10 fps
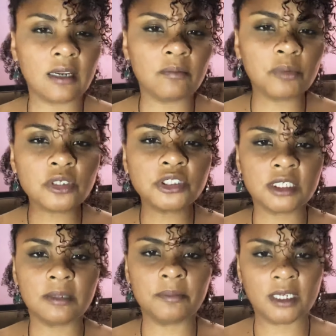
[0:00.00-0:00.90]
of
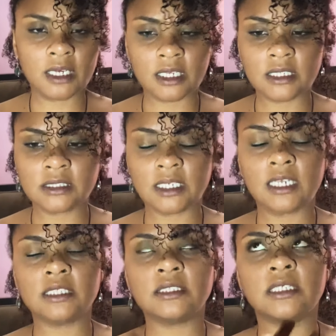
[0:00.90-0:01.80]
bullshit, because I
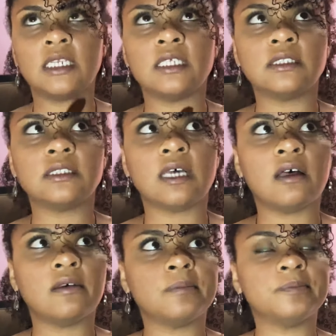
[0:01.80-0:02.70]

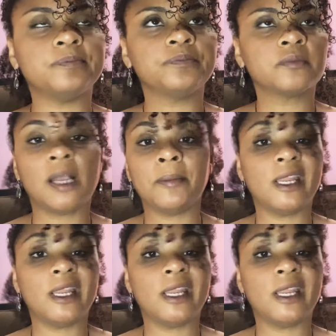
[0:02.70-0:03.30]
mean,